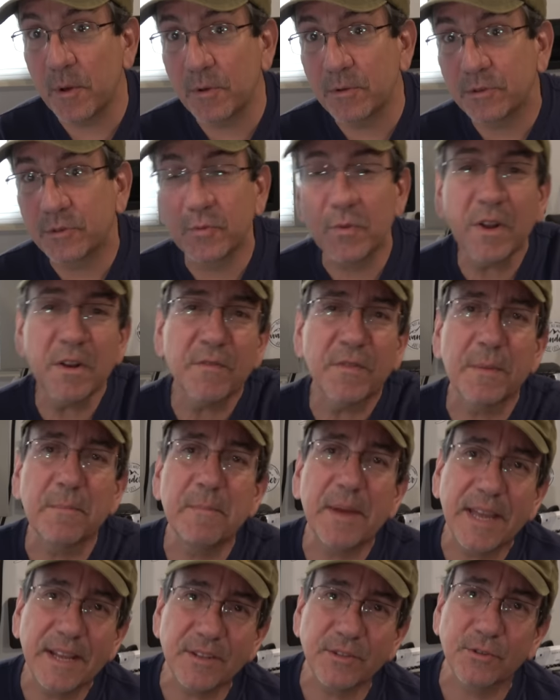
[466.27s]
post, one of the
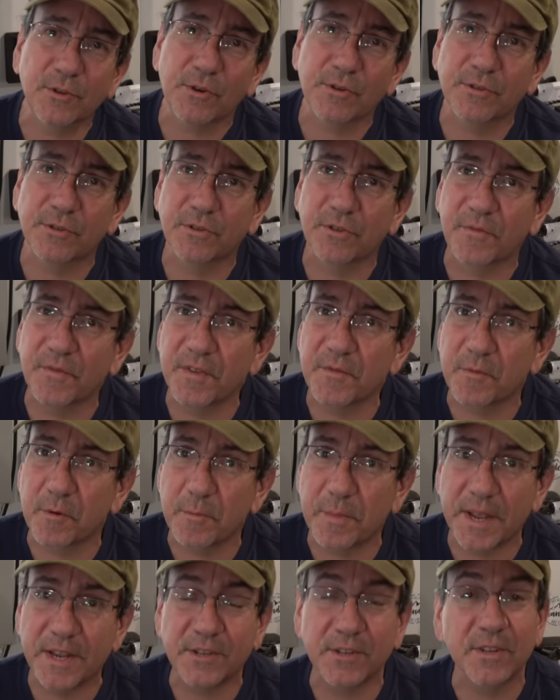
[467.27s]
main sources of
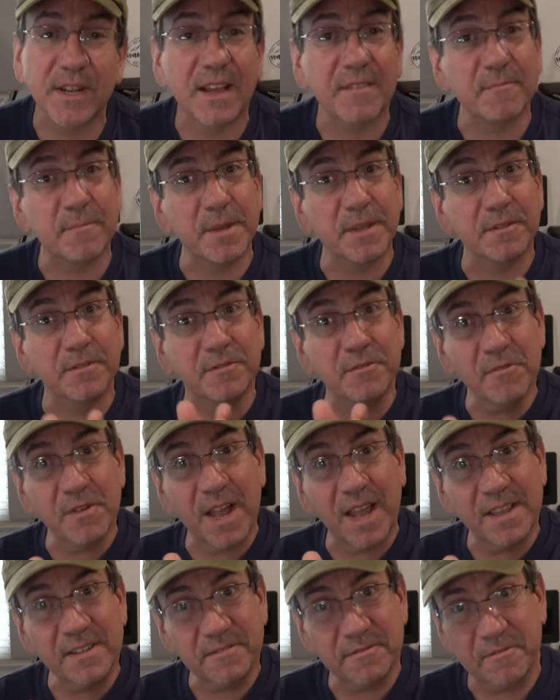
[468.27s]
information have been you
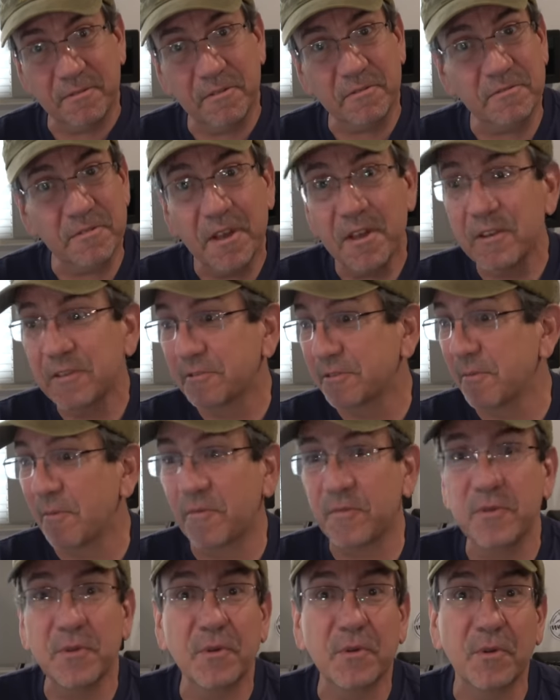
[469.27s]
guys. You know, some
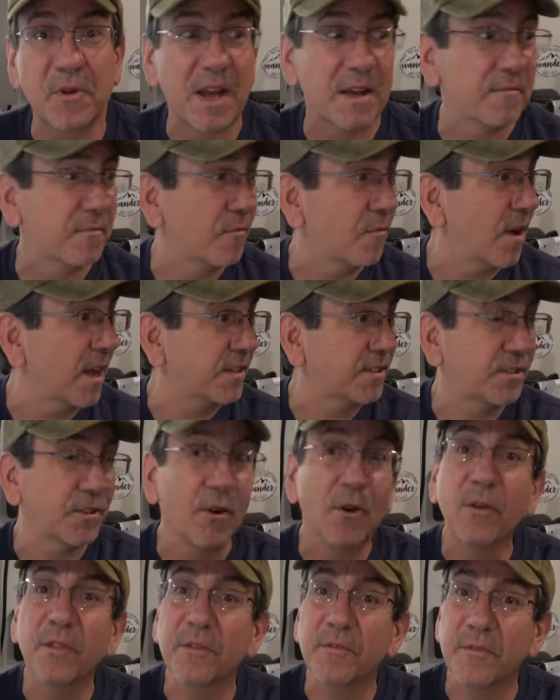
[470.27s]
of you who have watched
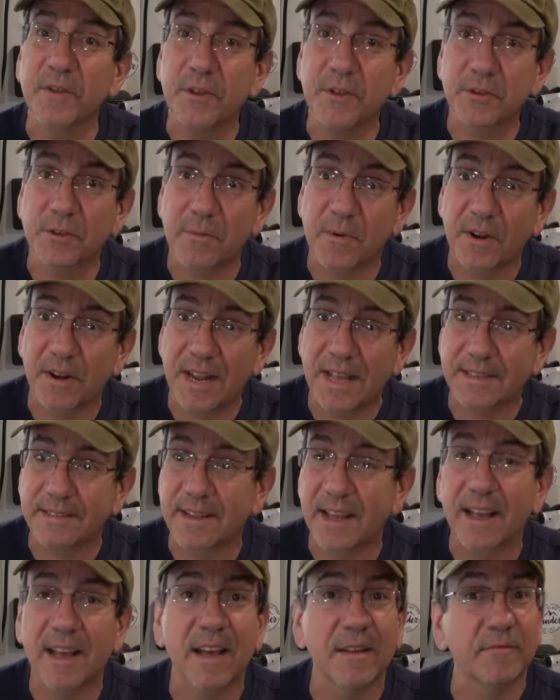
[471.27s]
other videos about
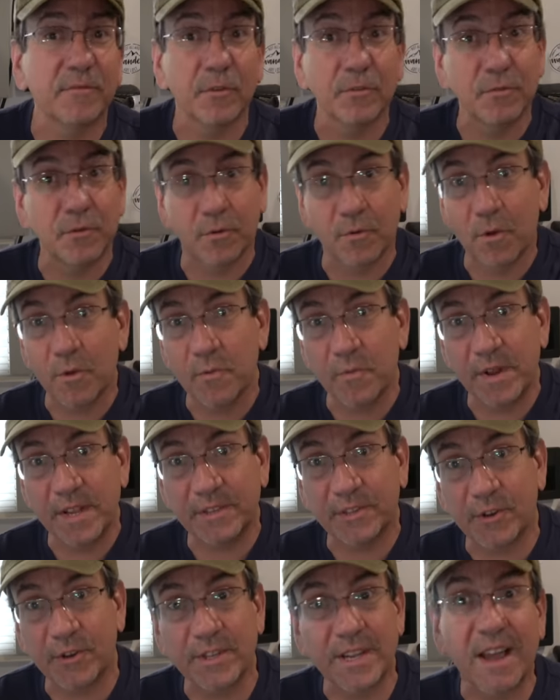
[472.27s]
Alaska, have done your own
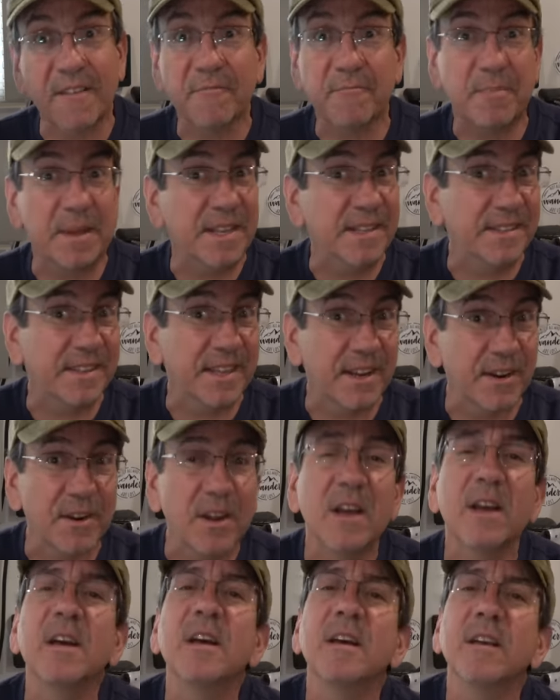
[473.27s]
research, have been there.
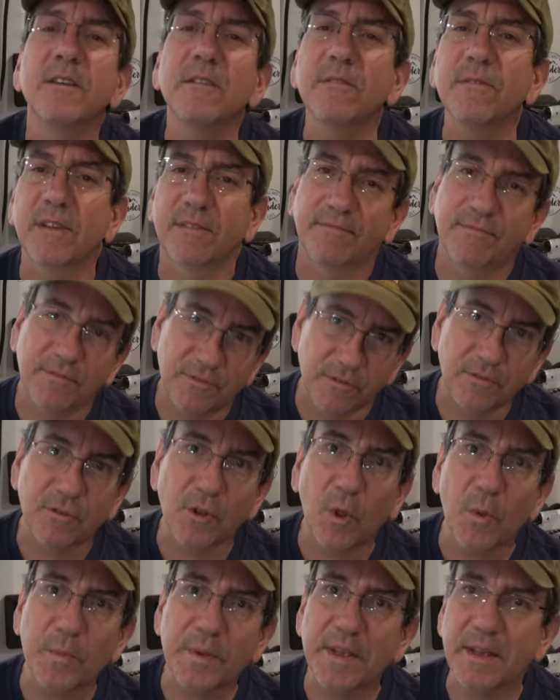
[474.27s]
You
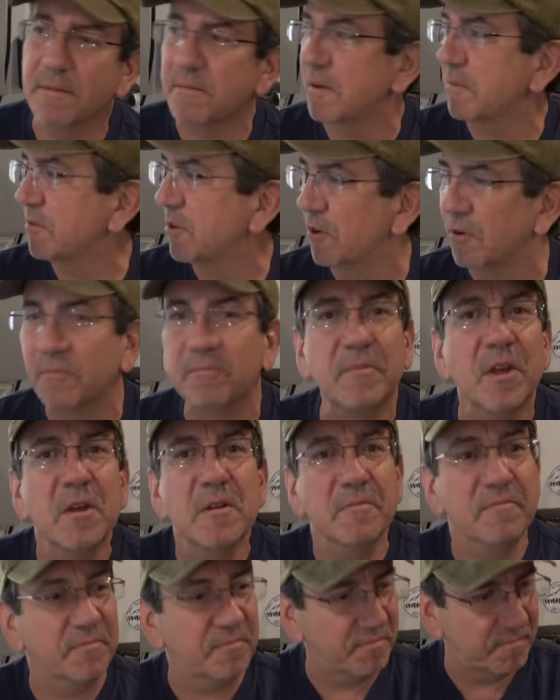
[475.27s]
told me about you know,
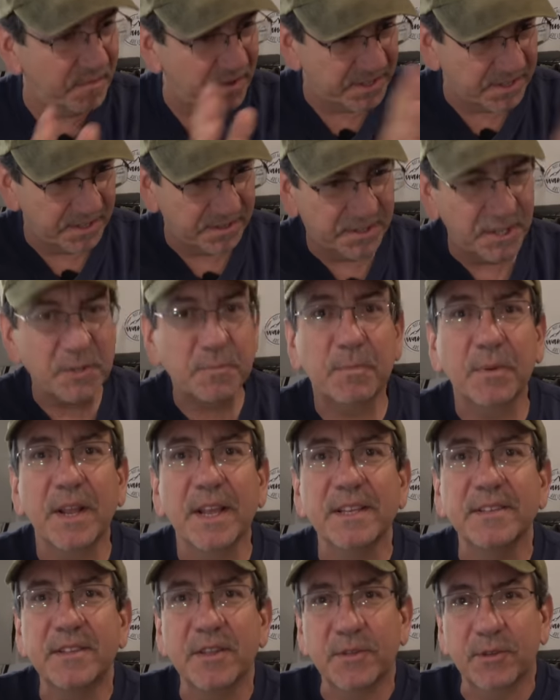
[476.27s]
visit this
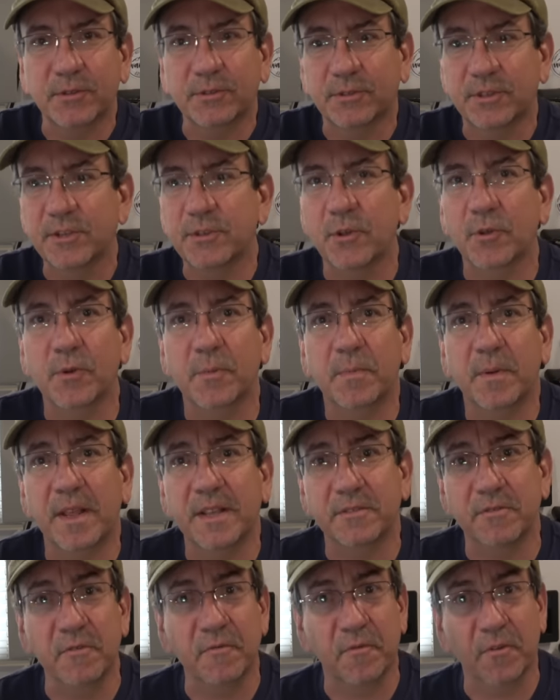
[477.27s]
place, this other
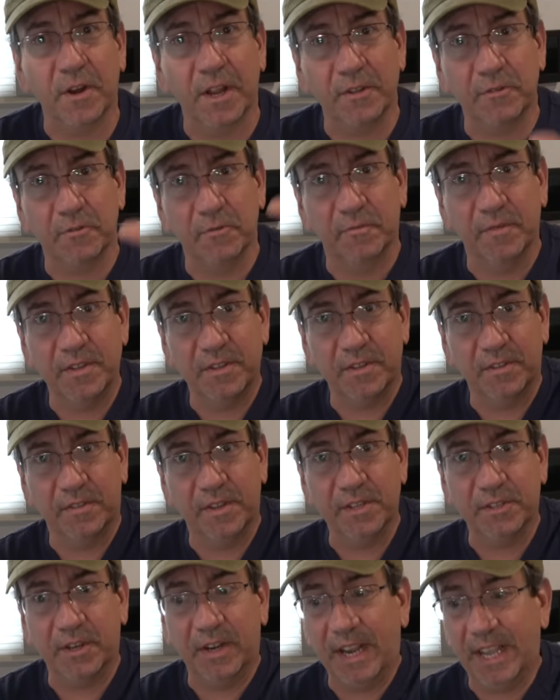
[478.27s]
place. Don't forget to visit
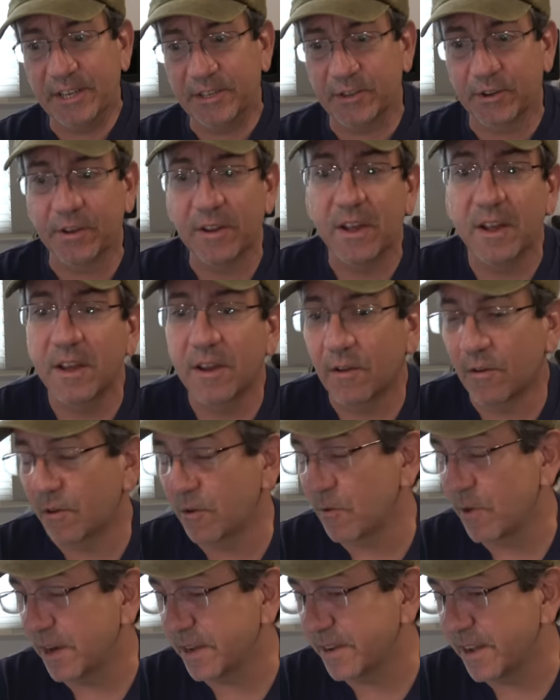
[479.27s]
this glacier
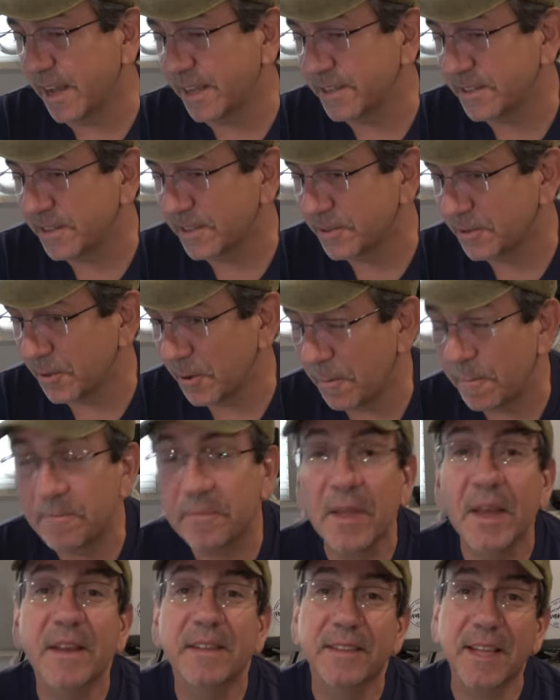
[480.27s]
or whatnot. So
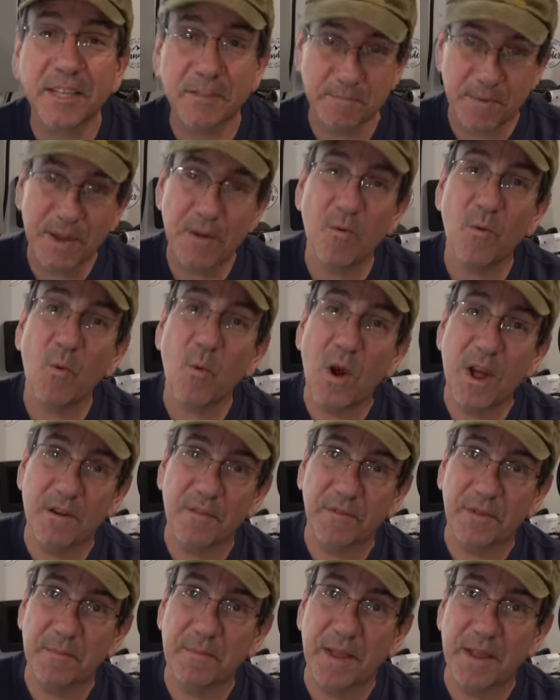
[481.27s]
that's been one
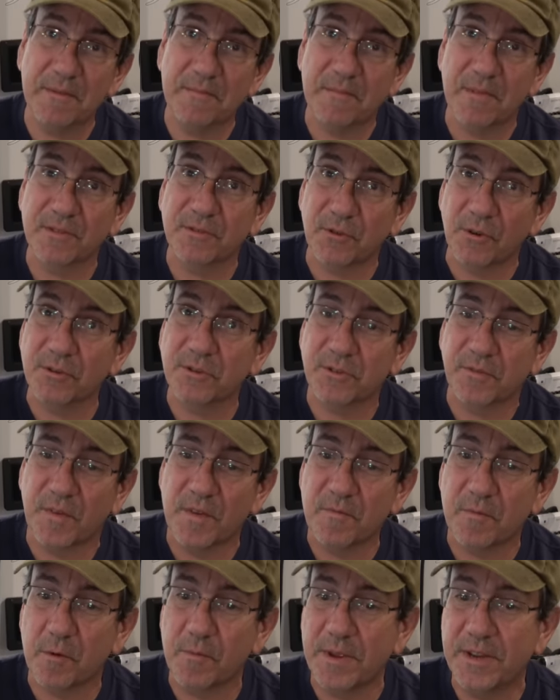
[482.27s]
of the main sources of
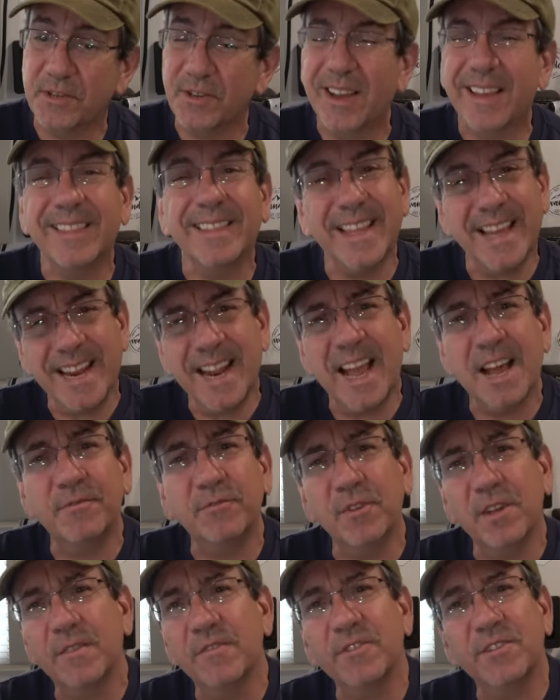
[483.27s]
information. And then I have
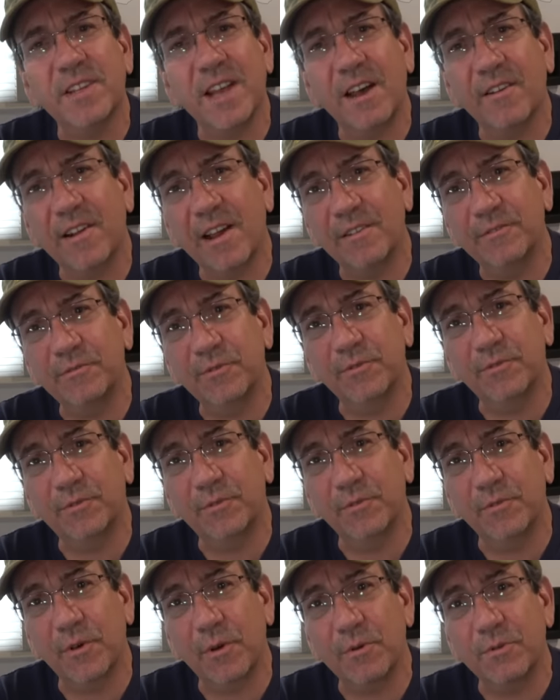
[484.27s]
to give a shout out to
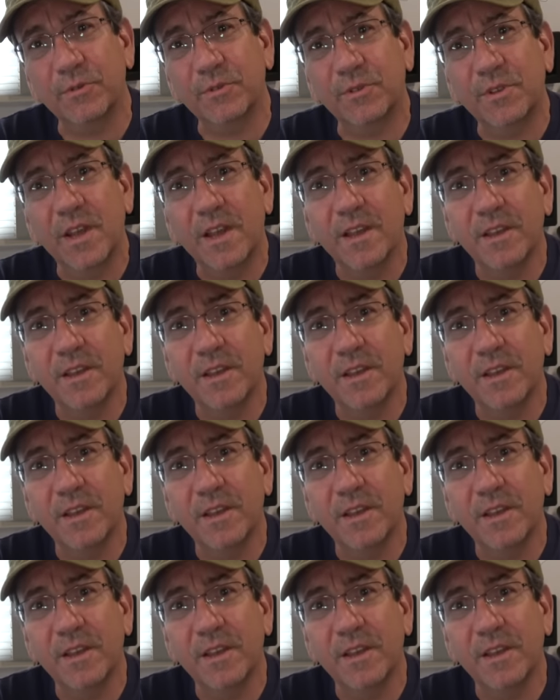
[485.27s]
to those